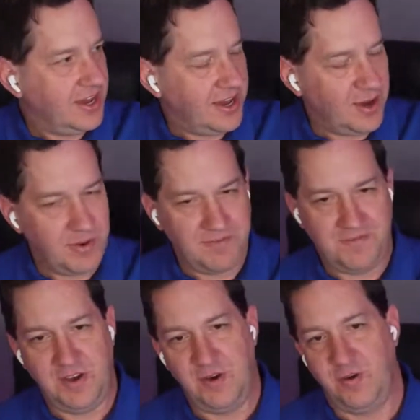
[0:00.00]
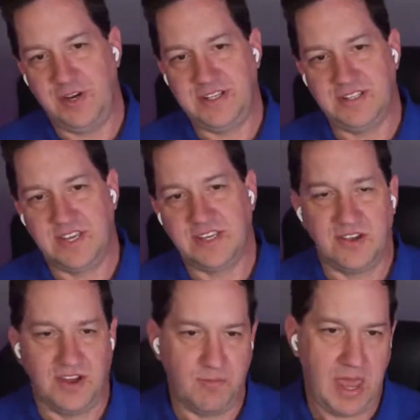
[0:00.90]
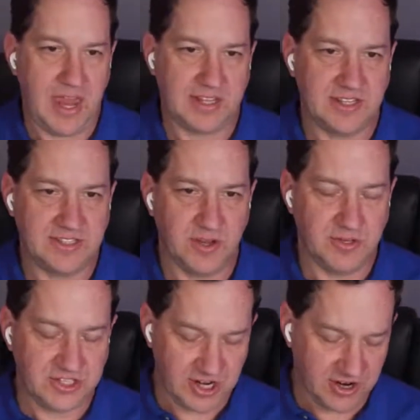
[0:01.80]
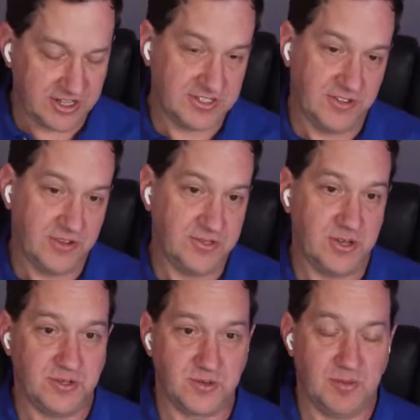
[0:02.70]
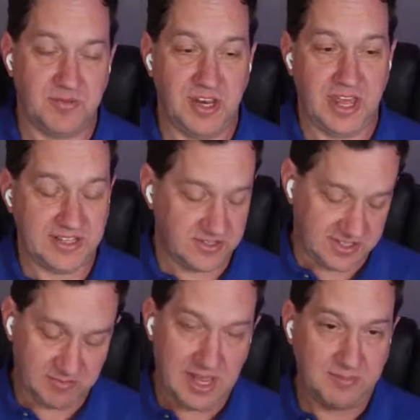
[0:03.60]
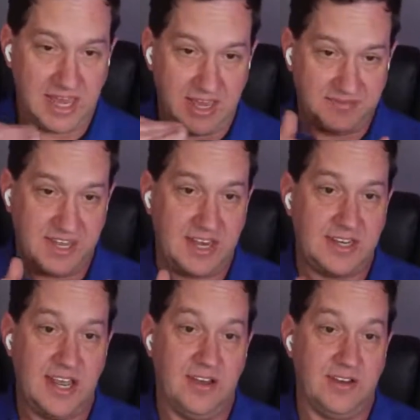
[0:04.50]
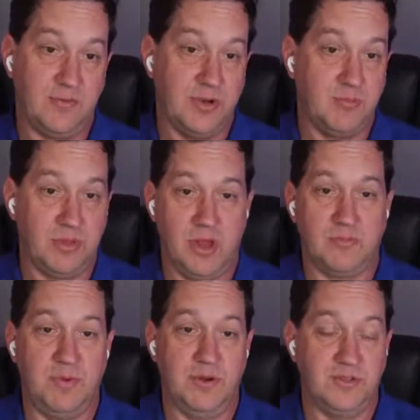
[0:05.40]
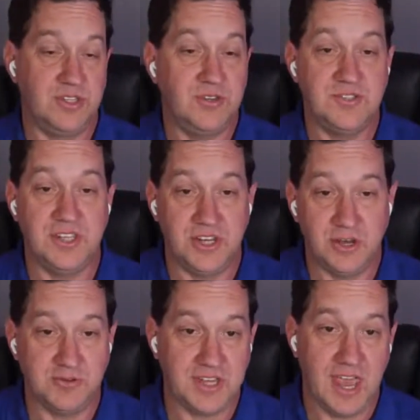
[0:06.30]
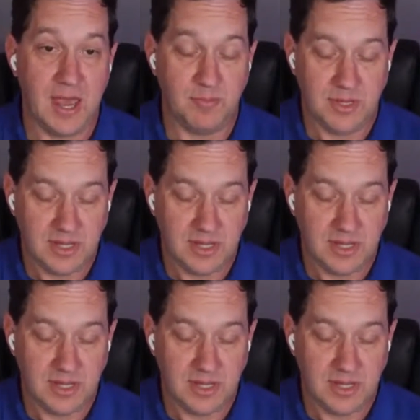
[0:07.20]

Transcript: On my phone, it syncs automatically. So it's sharing it. So those notes are up to date. So sometimes I have sat down and written blog posts using the Notes app.